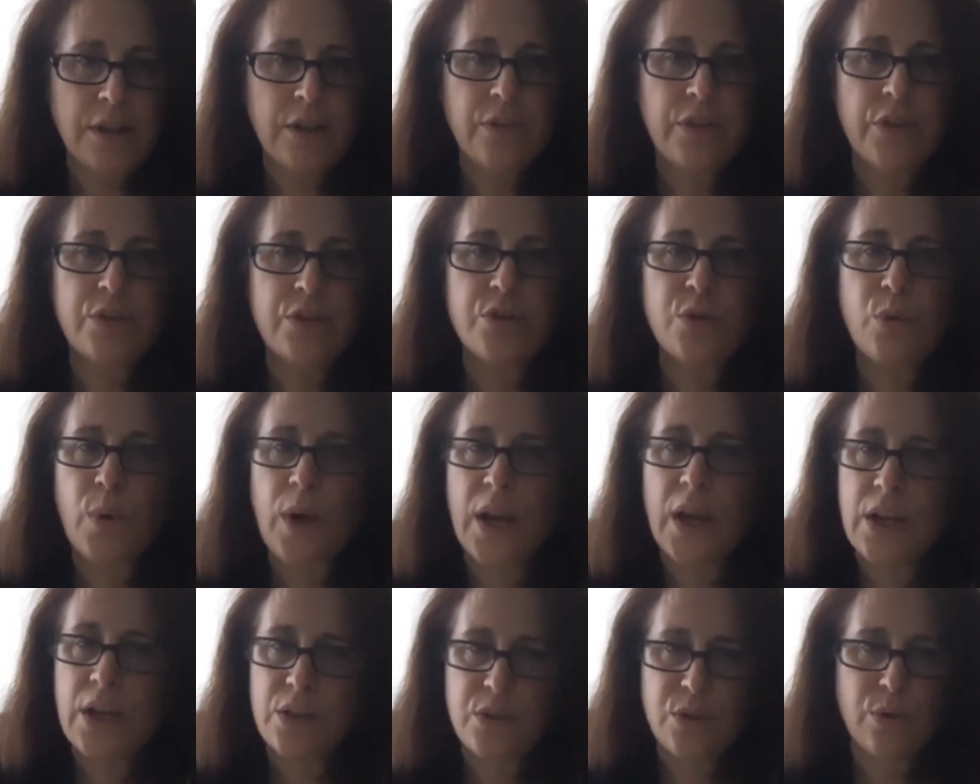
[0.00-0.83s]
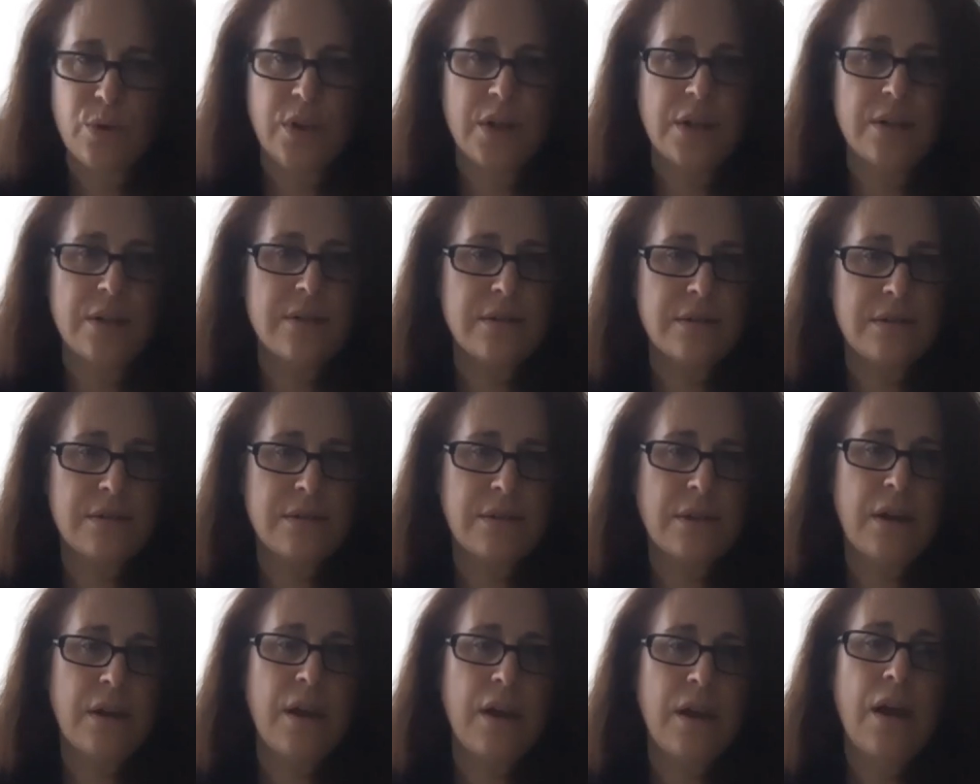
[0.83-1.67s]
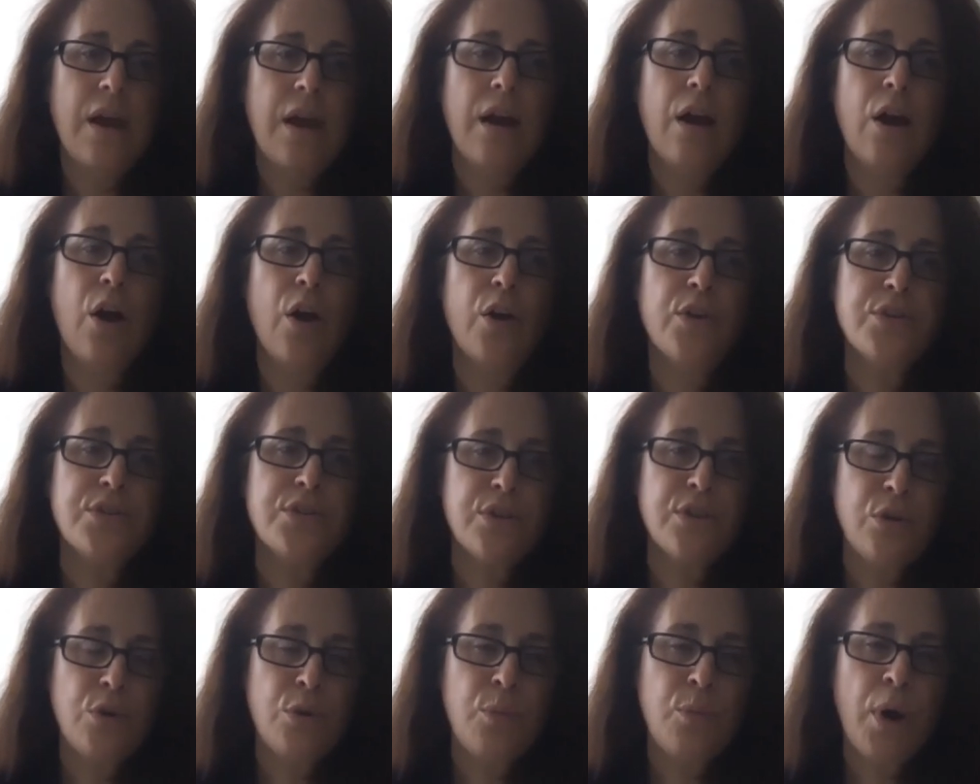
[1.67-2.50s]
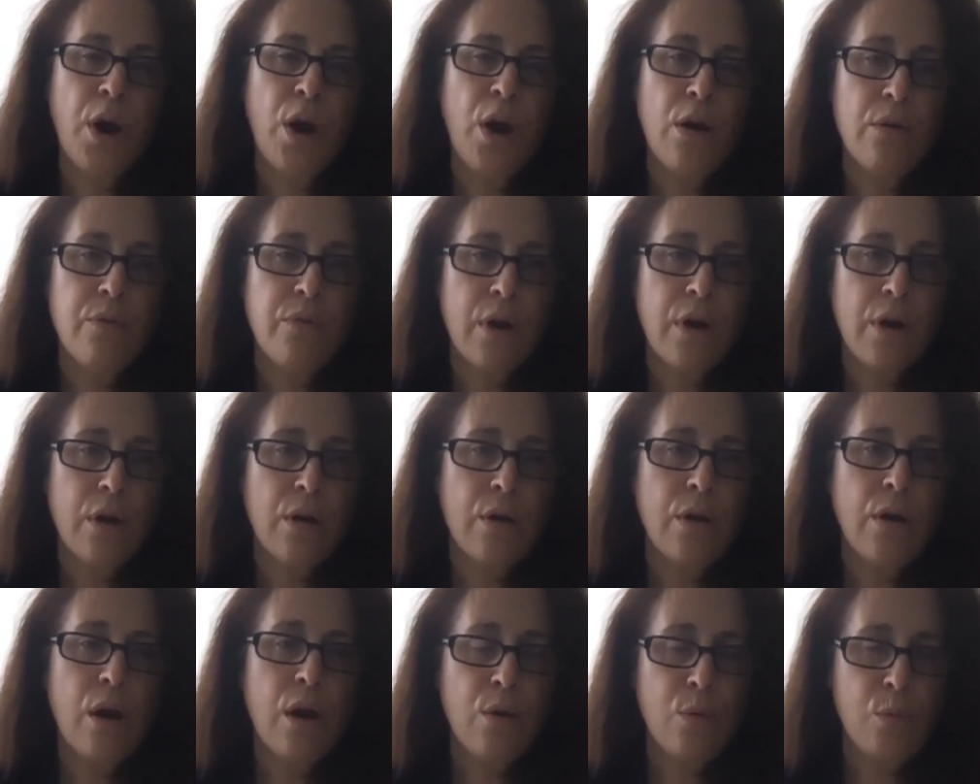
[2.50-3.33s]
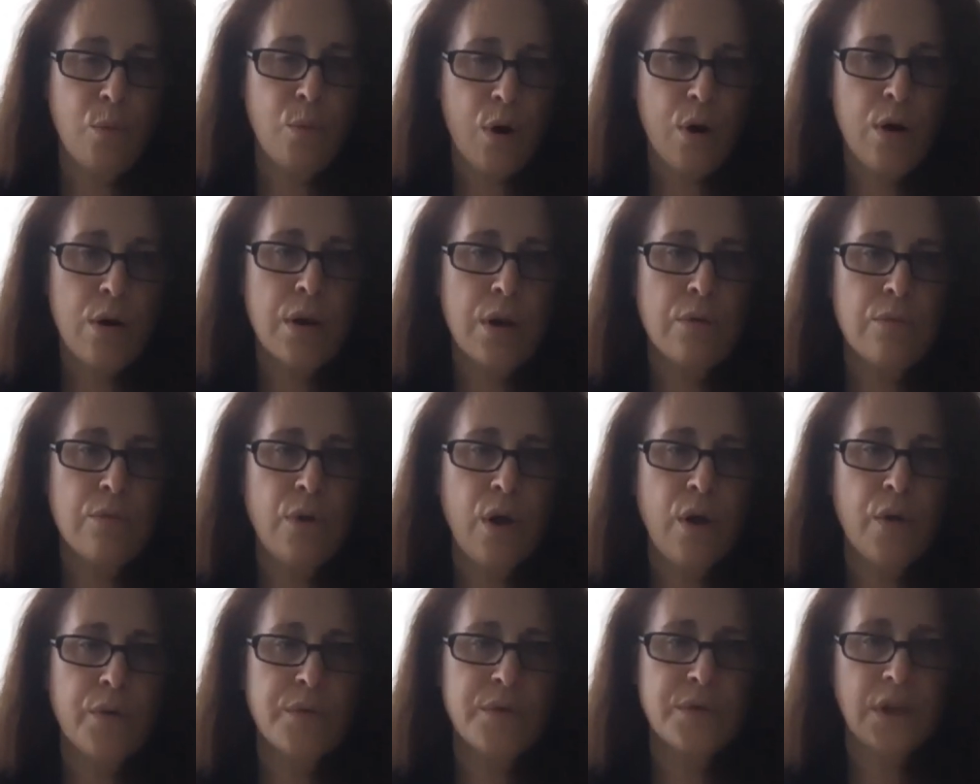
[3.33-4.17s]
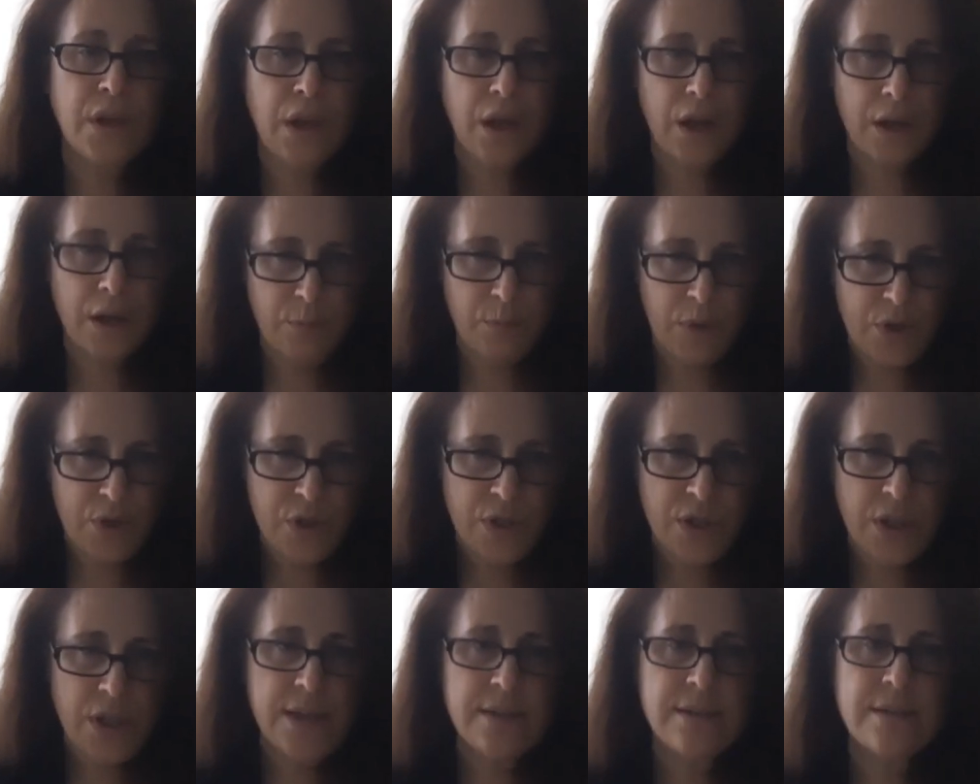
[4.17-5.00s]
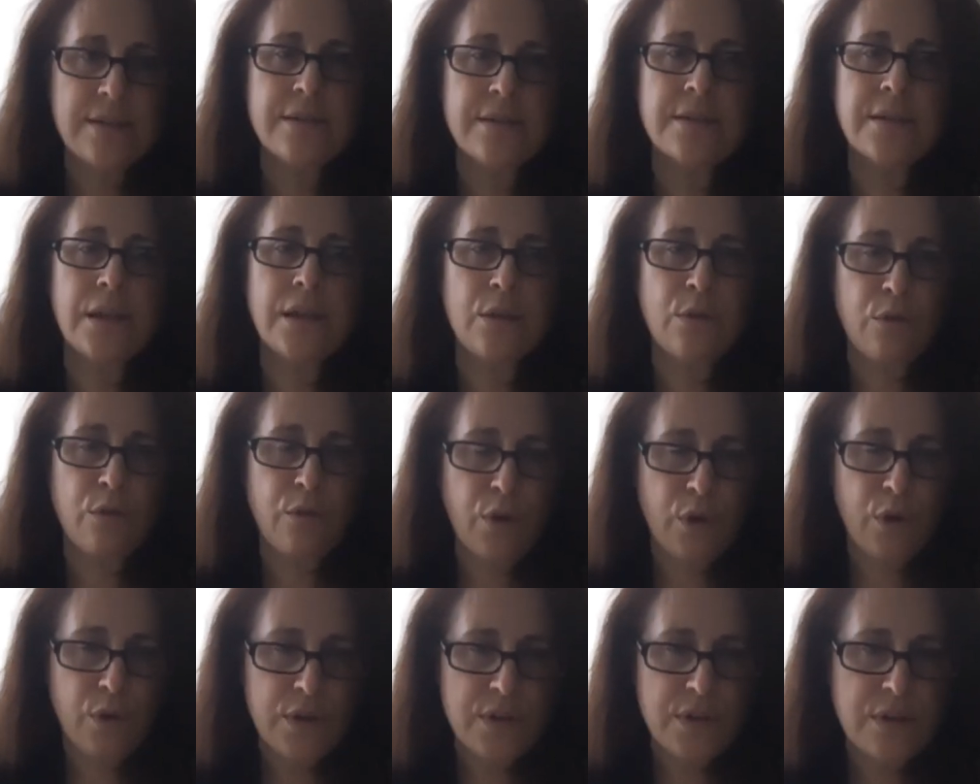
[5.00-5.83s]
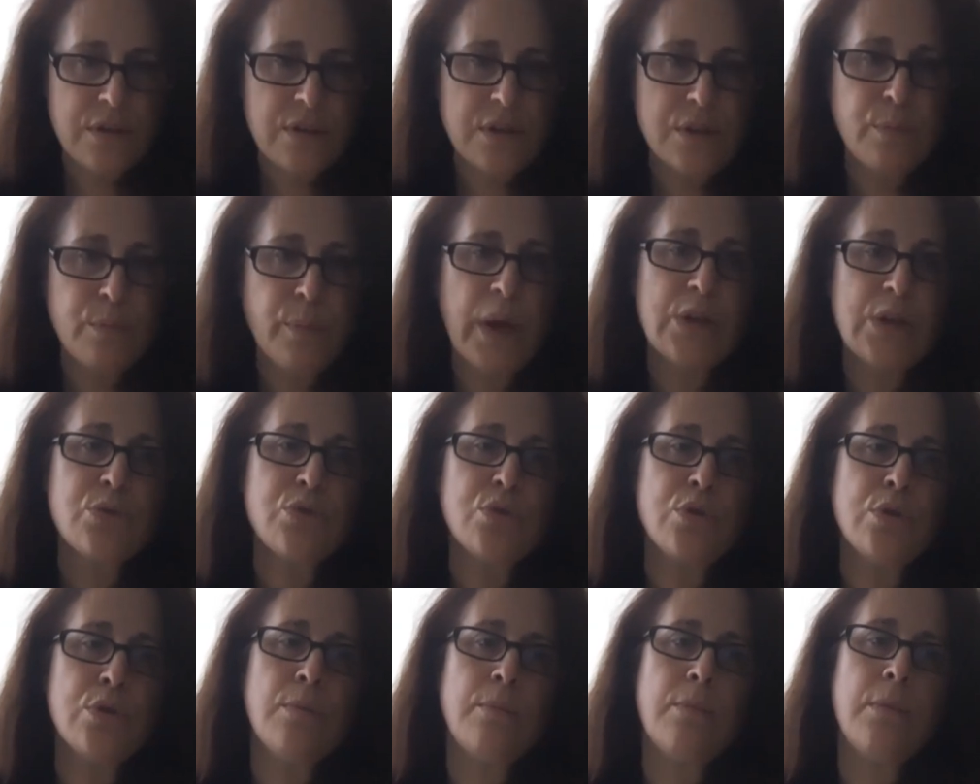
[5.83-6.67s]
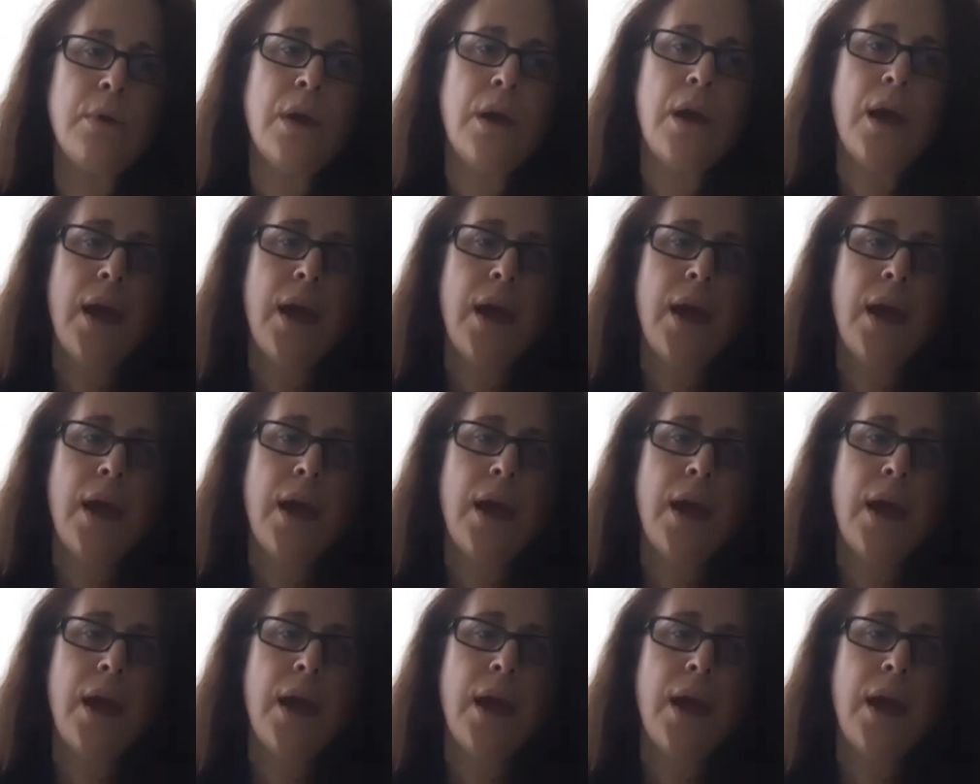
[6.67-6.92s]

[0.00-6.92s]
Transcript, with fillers: There's a way to do this. Also, part of our work involves, again, I mentioned licensing, the focus on spectrum,